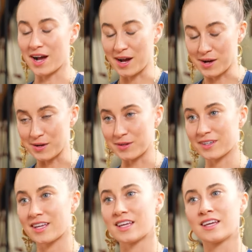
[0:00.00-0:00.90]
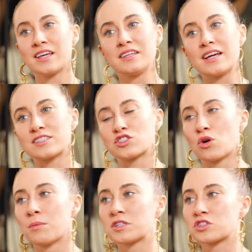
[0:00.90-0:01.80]
like everything. Yes, yeah,
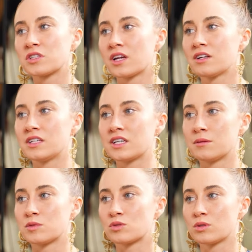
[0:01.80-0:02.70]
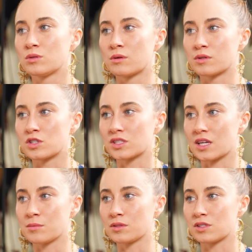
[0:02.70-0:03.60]
so much clarity comes through when we're just
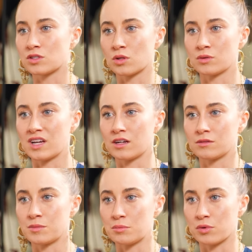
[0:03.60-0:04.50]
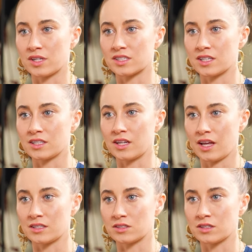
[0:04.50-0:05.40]
able to slow down, be present,
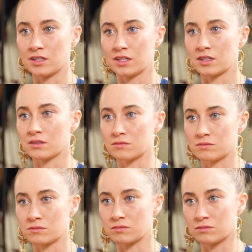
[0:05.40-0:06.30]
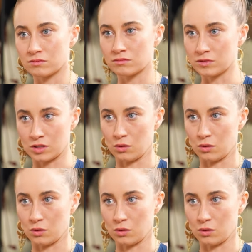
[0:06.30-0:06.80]
and clear the